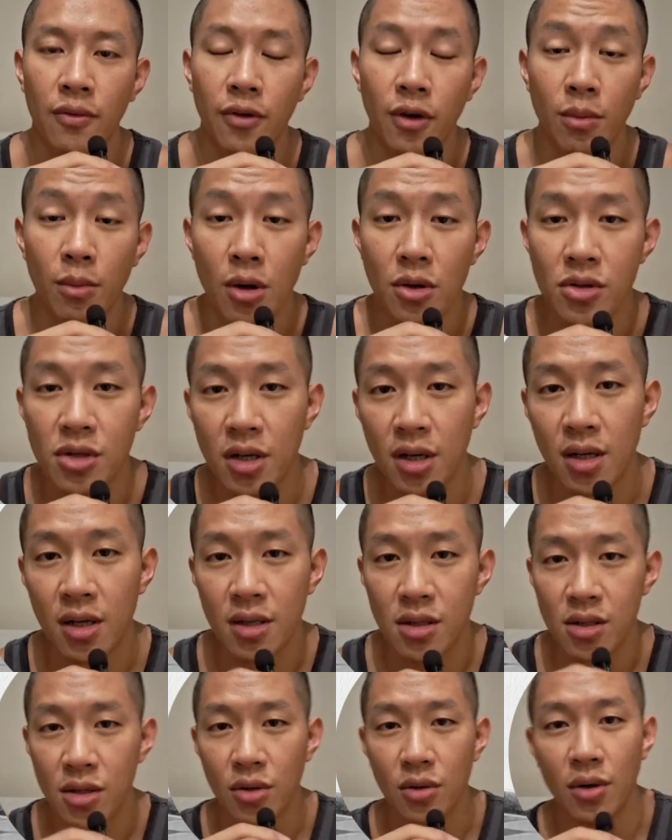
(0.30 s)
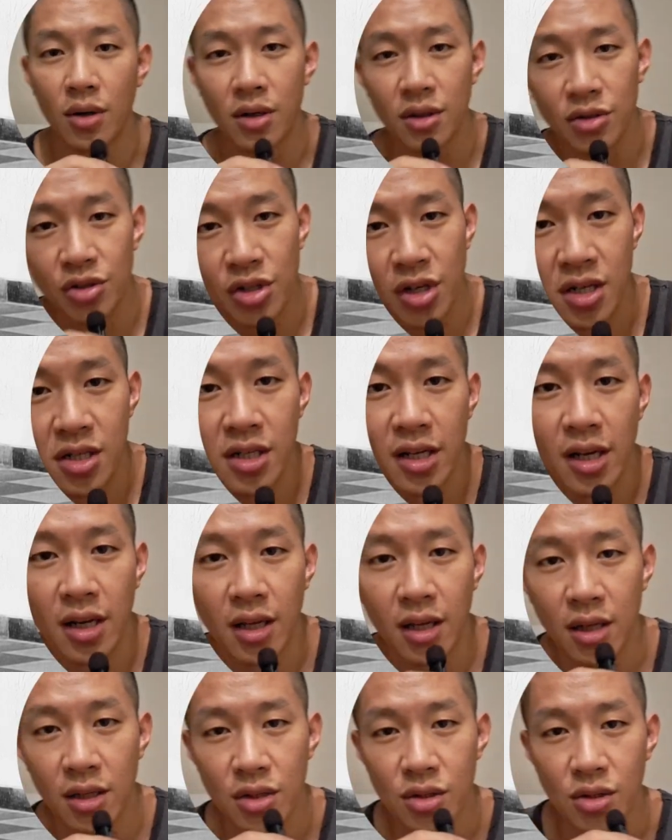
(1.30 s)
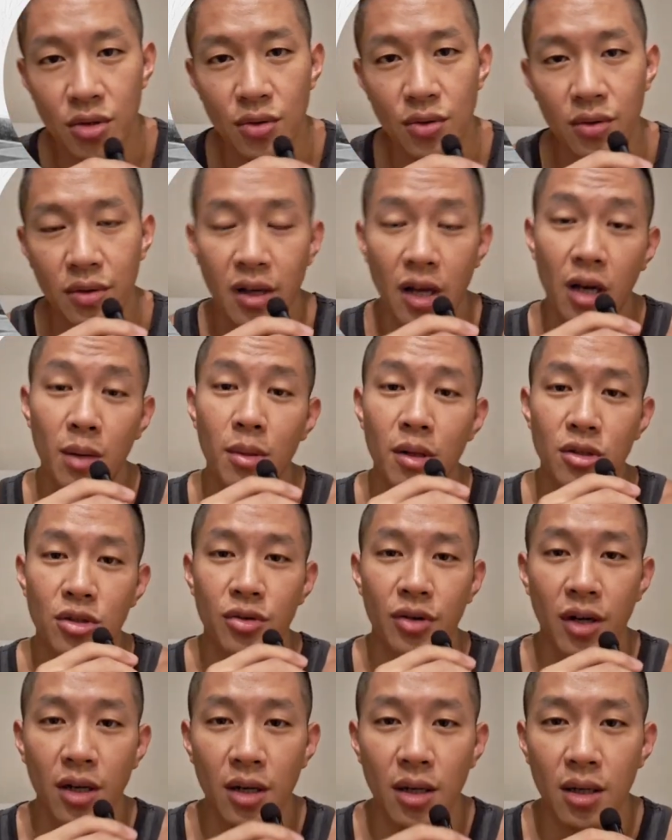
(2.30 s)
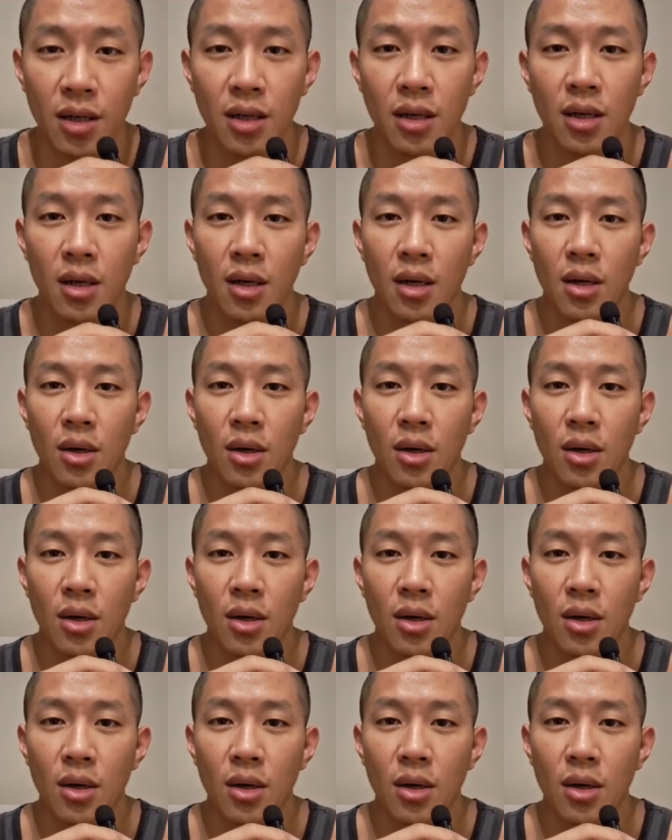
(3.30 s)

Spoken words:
For most guys who are just getting into kettlebell training,